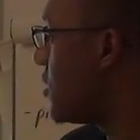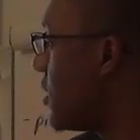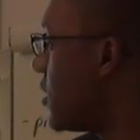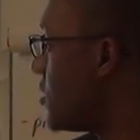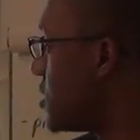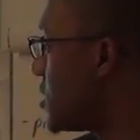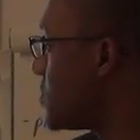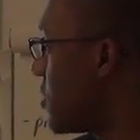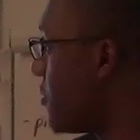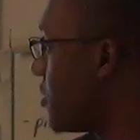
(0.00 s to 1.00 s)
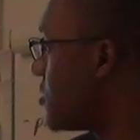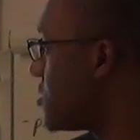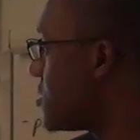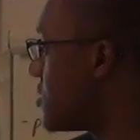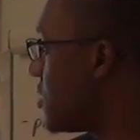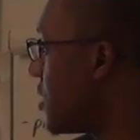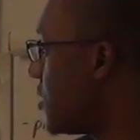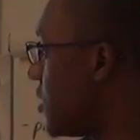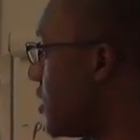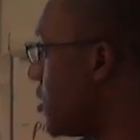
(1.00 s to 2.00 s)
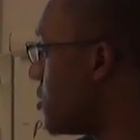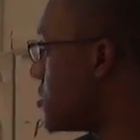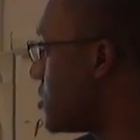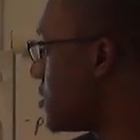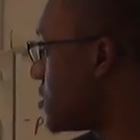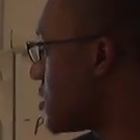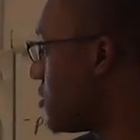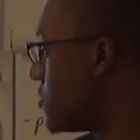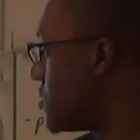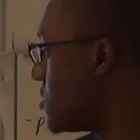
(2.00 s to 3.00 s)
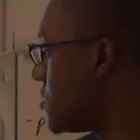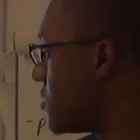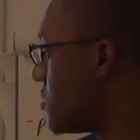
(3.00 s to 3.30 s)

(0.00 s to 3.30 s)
then experience, and then it goes into skills.